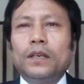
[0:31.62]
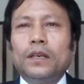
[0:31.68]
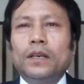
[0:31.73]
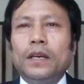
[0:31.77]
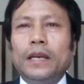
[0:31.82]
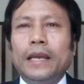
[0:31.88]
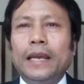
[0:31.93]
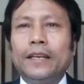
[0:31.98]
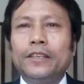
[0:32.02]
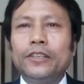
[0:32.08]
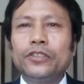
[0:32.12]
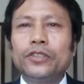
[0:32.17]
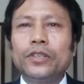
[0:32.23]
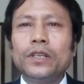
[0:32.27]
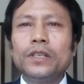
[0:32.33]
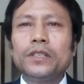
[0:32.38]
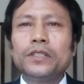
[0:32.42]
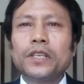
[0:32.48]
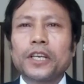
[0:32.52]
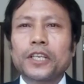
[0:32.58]
A
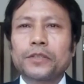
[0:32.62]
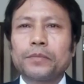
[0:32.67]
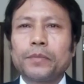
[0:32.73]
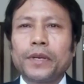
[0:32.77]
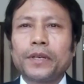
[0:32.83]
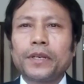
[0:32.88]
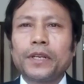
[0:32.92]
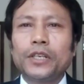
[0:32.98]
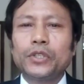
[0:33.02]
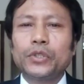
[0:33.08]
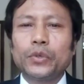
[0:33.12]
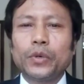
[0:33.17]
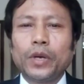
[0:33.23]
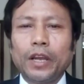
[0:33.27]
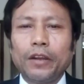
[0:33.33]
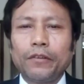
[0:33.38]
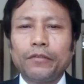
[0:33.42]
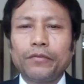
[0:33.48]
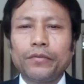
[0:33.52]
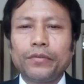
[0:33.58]
teacher is expected to
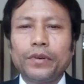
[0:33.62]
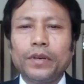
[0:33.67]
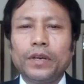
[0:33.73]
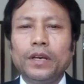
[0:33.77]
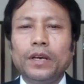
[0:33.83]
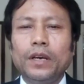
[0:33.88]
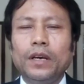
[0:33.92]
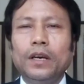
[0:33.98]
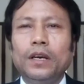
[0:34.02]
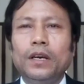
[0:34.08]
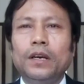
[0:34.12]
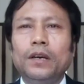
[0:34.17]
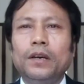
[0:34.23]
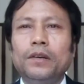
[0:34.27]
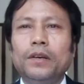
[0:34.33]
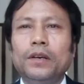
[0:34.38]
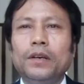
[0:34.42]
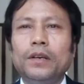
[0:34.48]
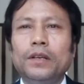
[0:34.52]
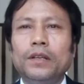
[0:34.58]
have
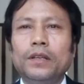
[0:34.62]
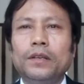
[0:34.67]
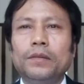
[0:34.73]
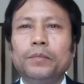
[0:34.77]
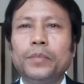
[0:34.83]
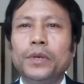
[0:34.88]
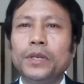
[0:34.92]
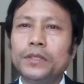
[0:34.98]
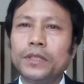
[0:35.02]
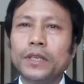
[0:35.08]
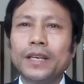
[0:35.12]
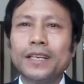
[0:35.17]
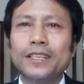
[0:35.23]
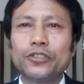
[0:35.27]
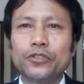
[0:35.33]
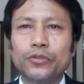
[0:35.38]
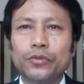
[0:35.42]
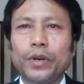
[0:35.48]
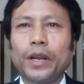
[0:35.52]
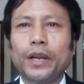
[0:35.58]
physical
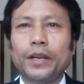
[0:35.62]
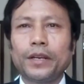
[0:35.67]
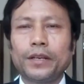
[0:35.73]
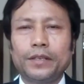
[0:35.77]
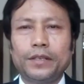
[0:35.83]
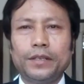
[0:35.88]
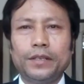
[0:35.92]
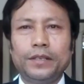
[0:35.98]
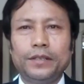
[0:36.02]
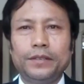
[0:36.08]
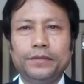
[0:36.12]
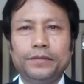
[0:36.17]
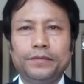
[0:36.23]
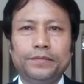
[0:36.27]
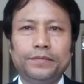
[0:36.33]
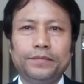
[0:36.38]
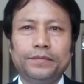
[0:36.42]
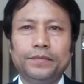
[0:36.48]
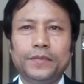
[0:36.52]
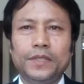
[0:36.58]
strength.
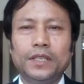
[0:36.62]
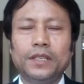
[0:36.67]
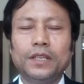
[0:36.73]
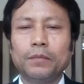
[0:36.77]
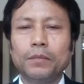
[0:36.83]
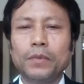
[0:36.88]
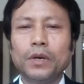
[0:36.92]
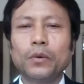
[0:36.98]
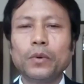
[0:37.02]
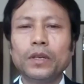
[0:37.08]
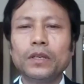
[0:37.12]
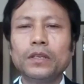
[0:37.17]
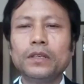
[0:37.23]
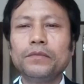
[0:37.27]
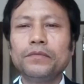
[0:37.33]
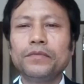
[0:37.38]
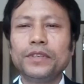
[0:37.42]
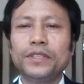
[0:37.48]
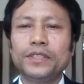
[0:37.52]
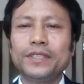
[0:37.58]
Number
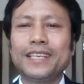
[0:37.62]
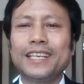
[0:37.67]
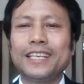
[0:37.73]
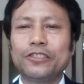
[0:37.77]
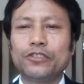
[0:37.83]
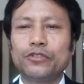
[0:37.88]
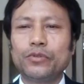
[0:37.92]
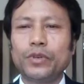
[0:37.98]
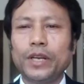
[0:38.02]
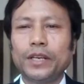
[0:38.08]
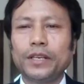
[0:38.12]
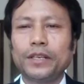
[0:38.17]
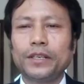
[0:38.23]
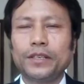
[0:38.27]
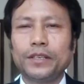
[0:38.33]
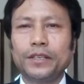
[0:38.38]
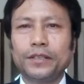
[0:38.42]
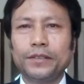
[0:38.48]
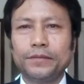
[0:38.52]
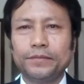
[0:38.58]
1, physical
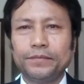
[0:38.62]
strength.